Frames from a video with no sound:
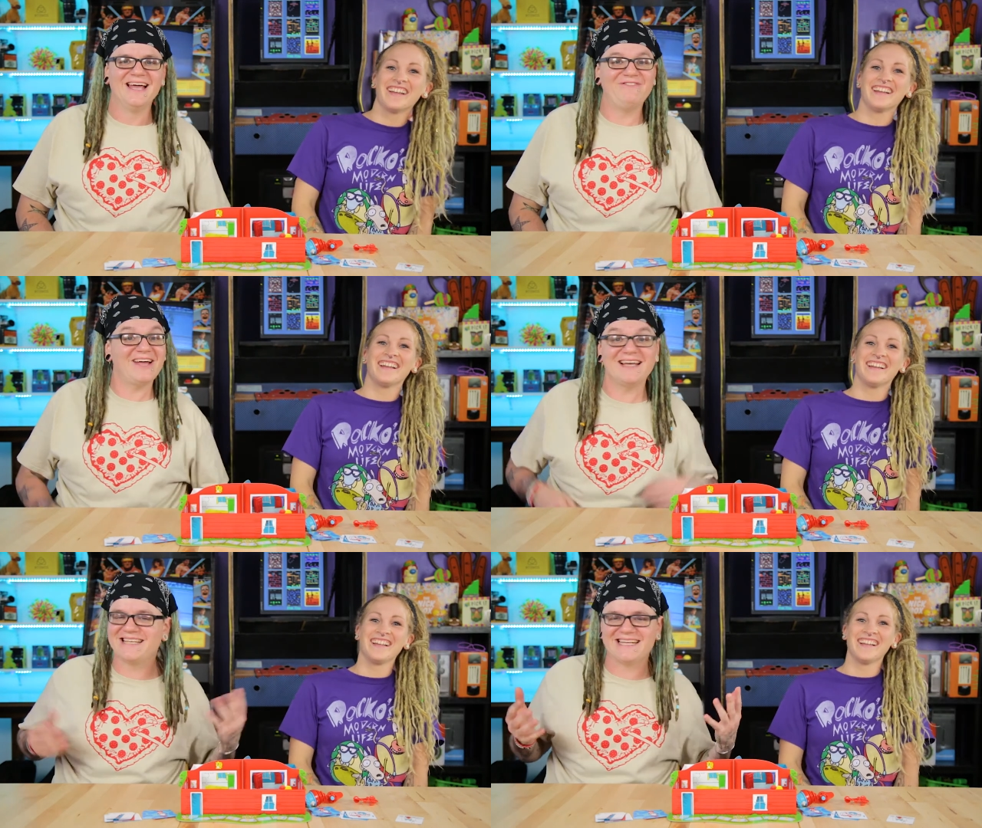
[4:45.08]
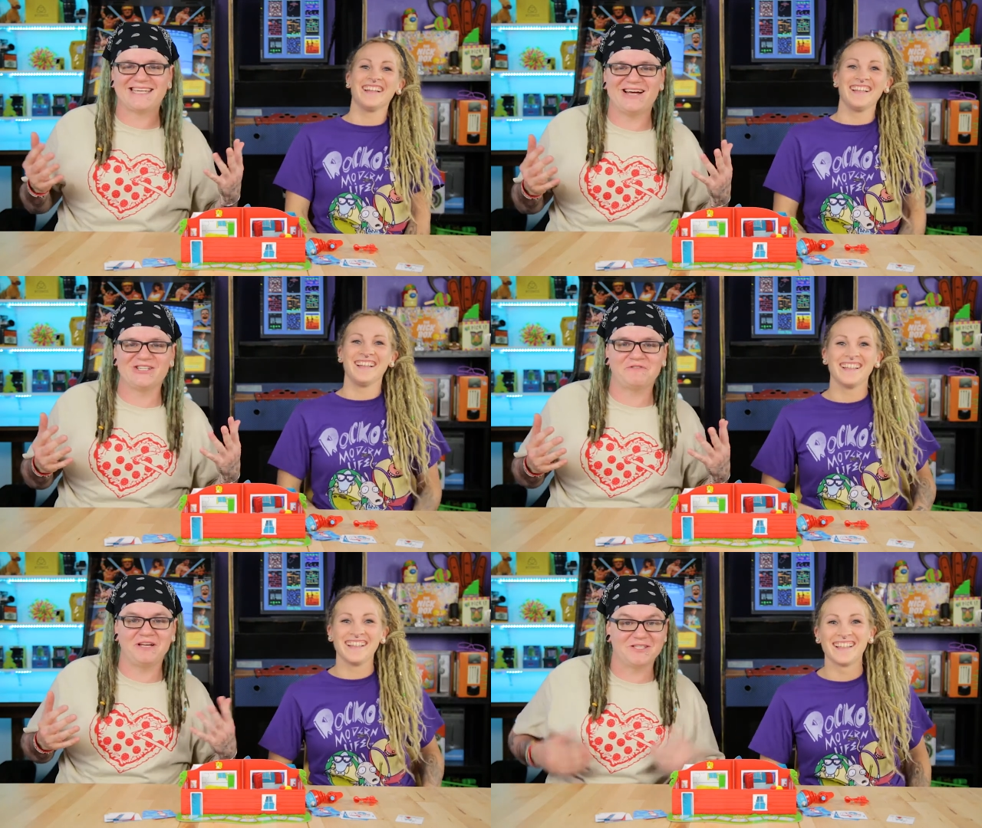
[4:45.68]
Speaker 1: if you guys like
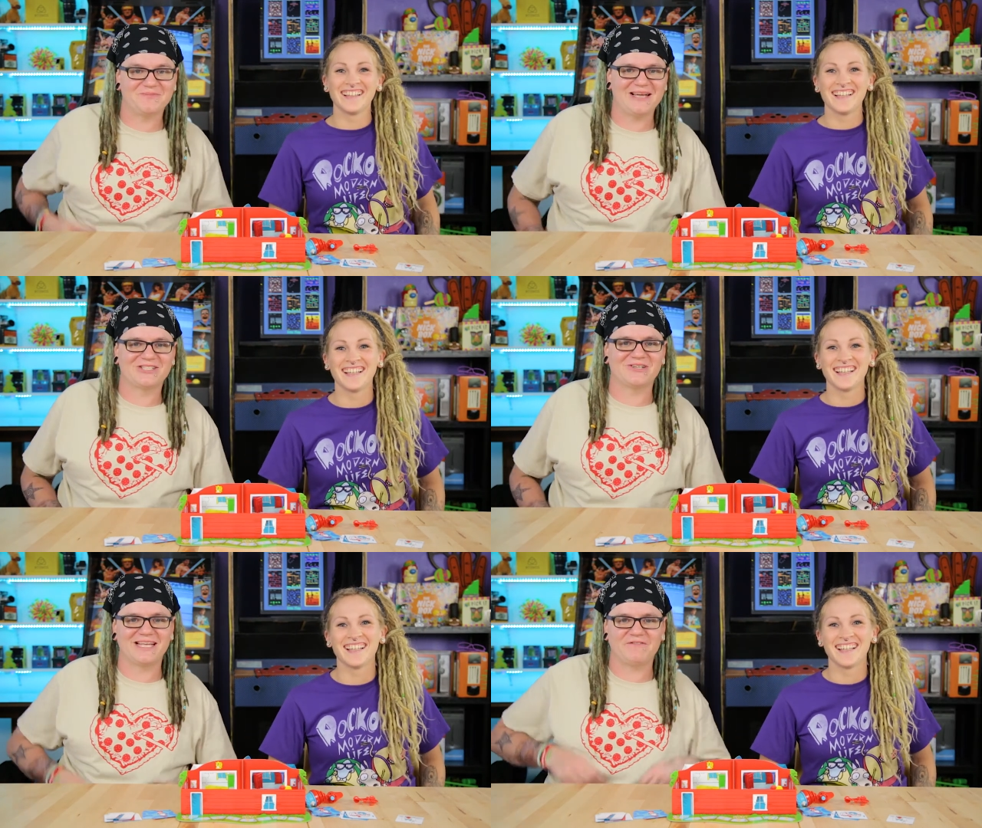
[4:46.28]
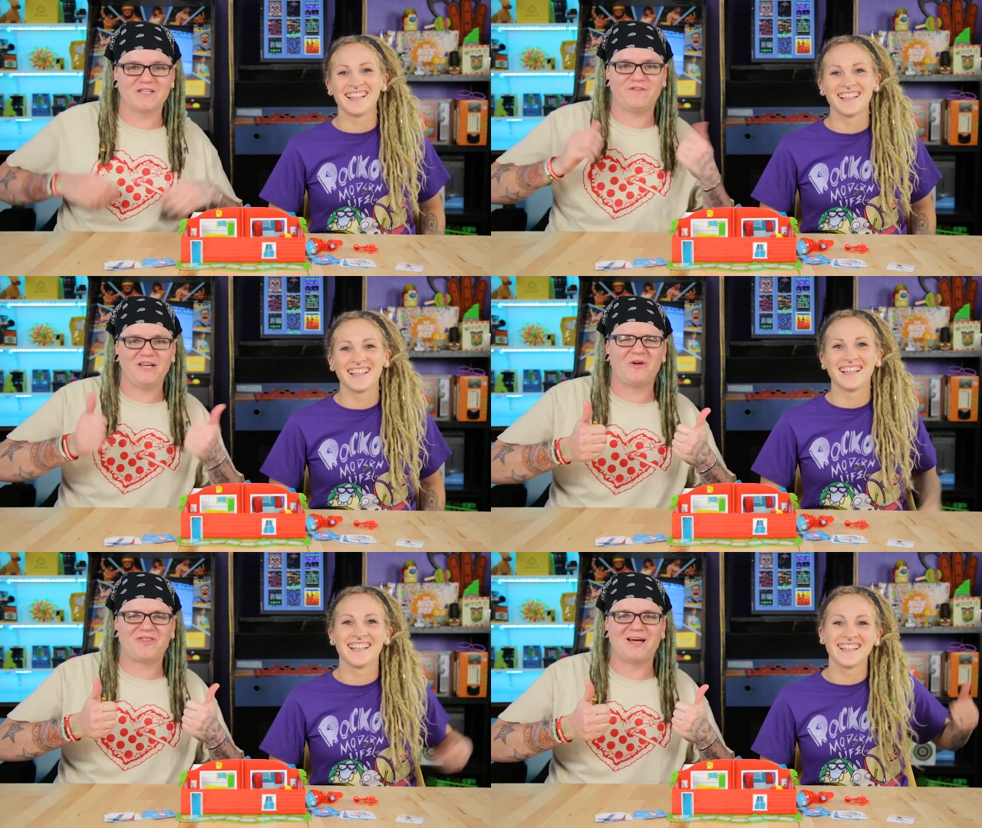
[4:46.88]
challenge videos, make sure to give this
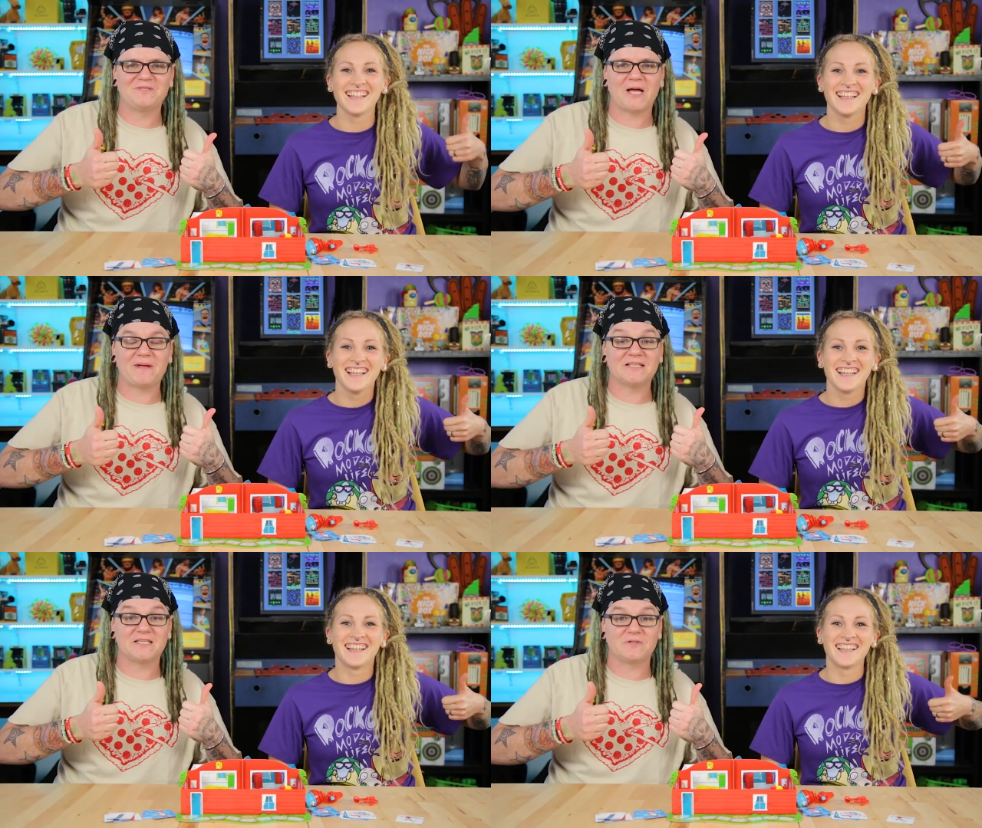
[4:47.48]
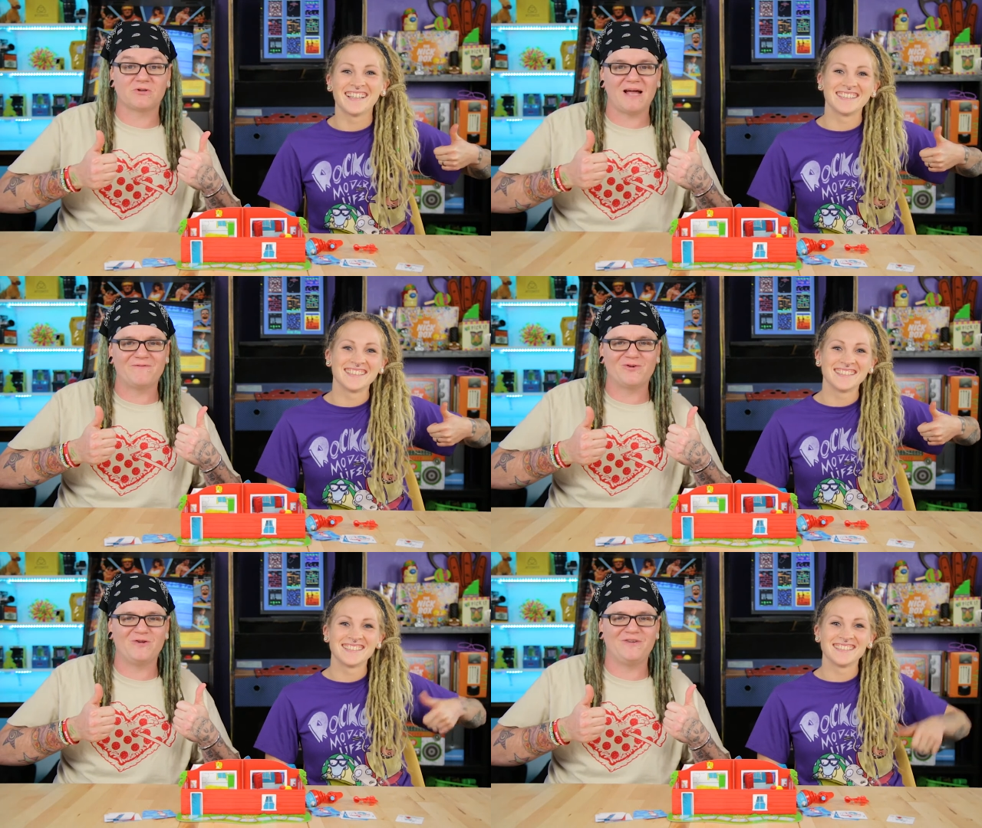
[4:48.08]
video a thumbs up and
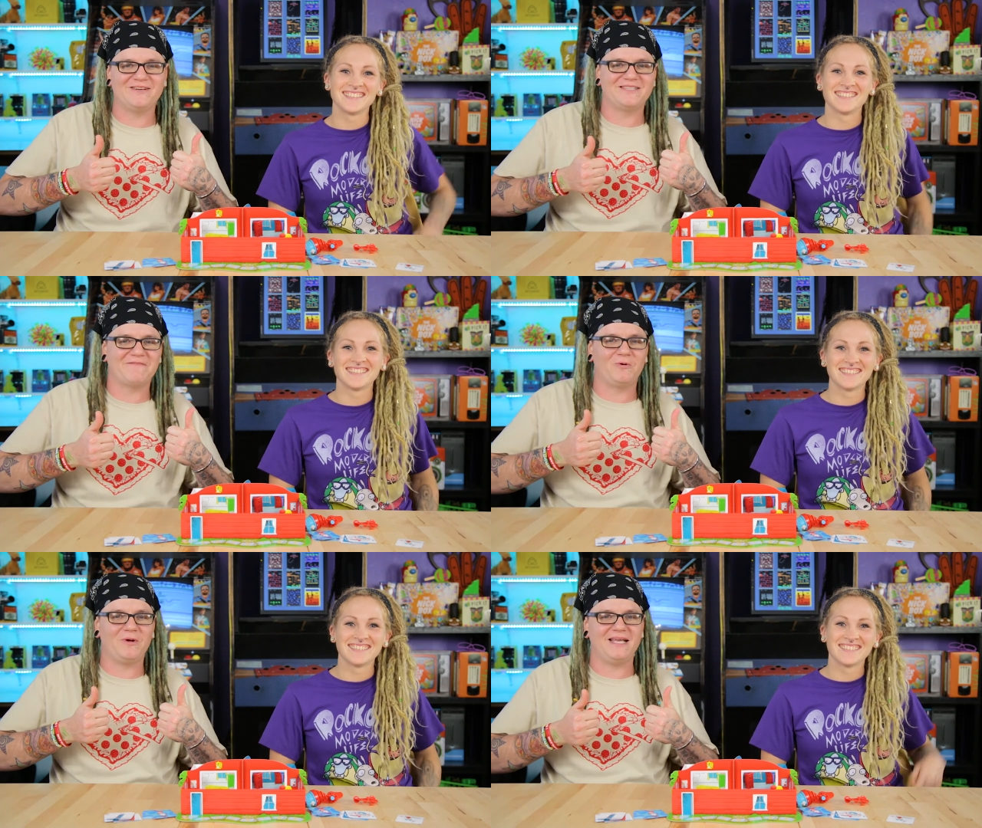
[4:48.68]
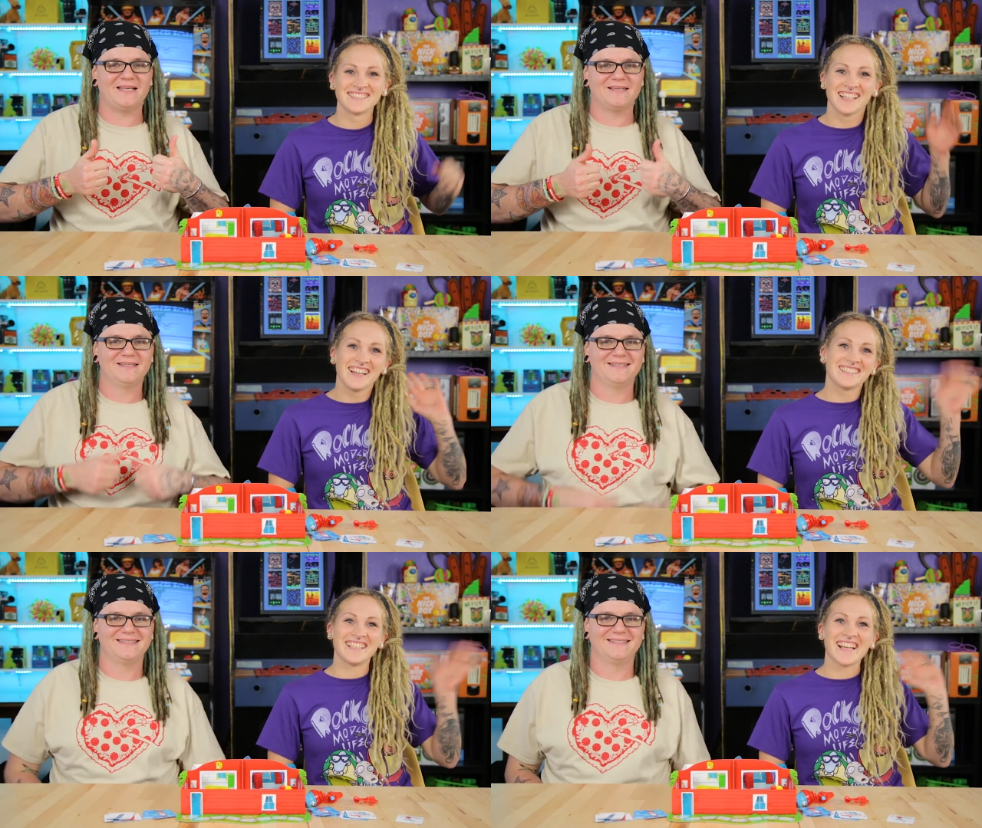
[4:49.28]
subscribe for new videos every week.
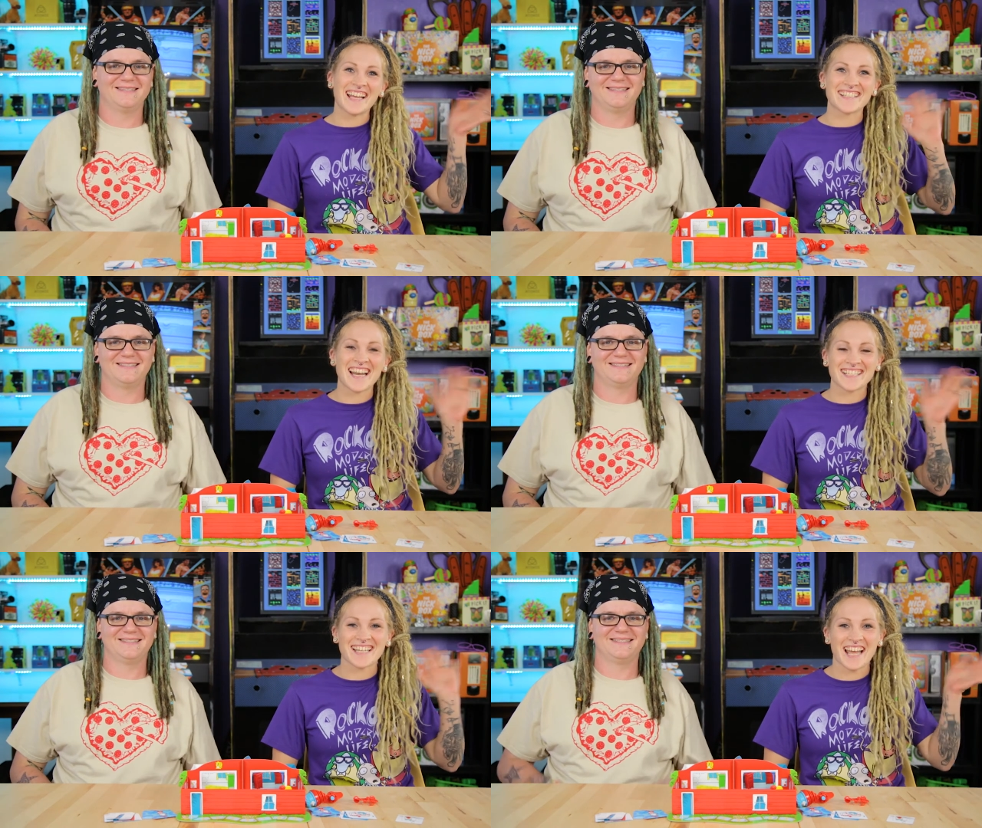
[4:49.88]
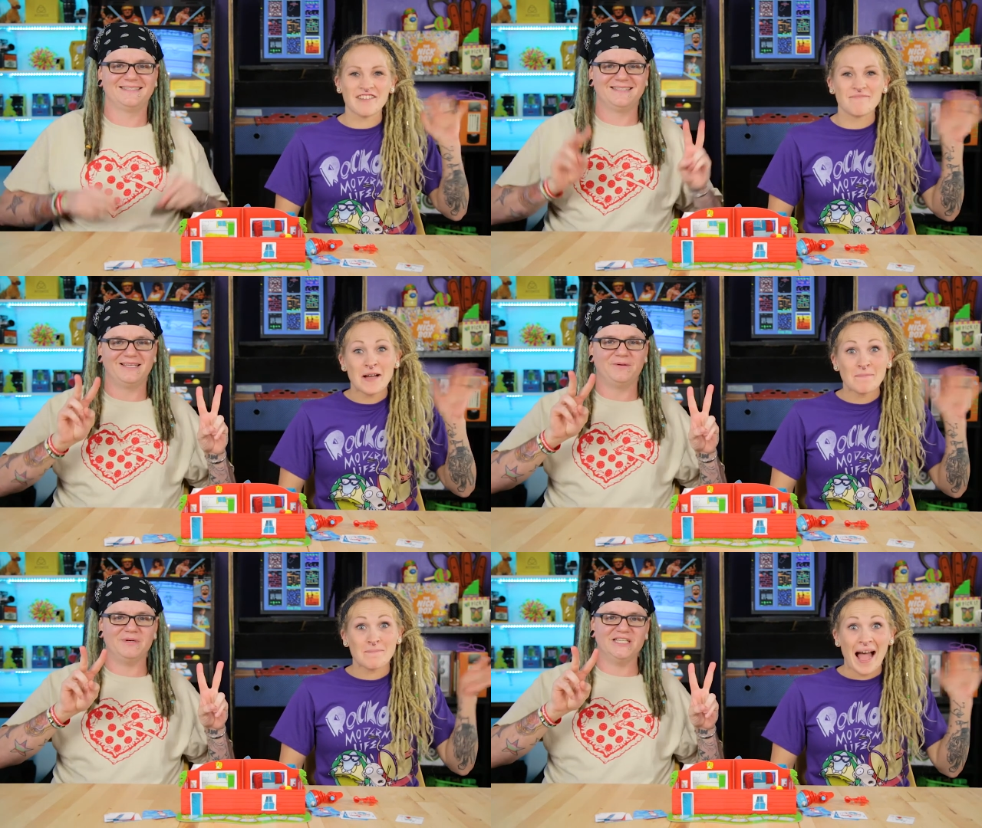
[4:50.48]
See you
Speaker 2: guys next time.
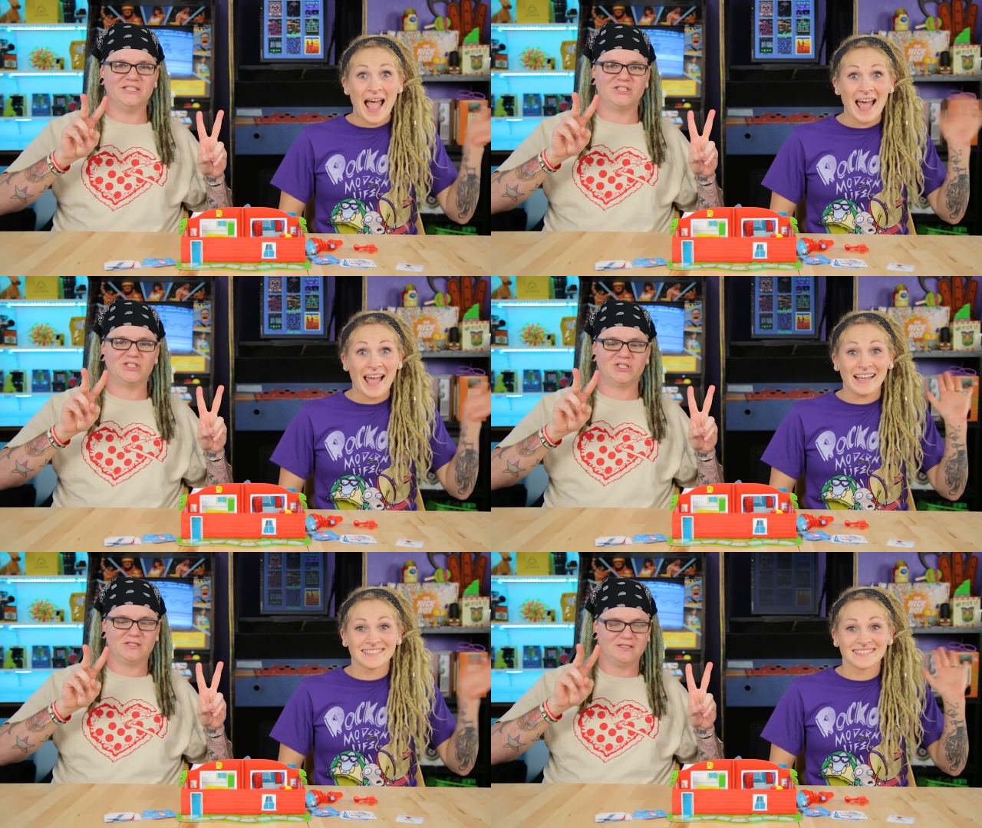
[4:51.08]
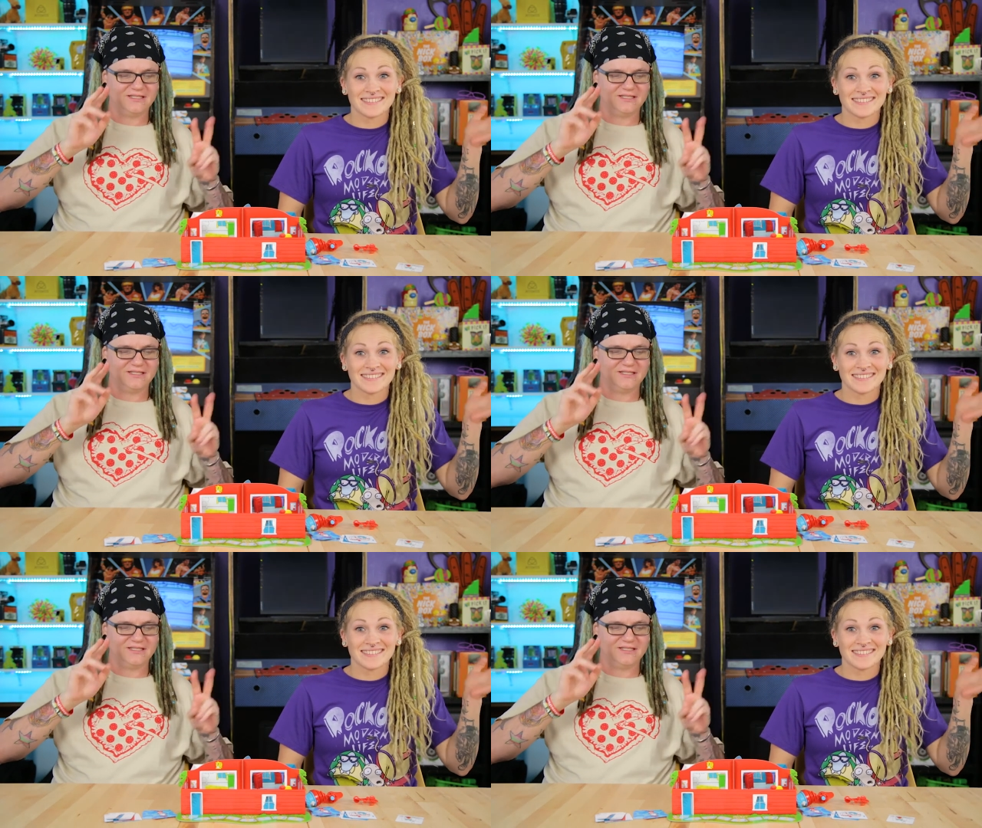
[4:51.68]
Peace. Bye.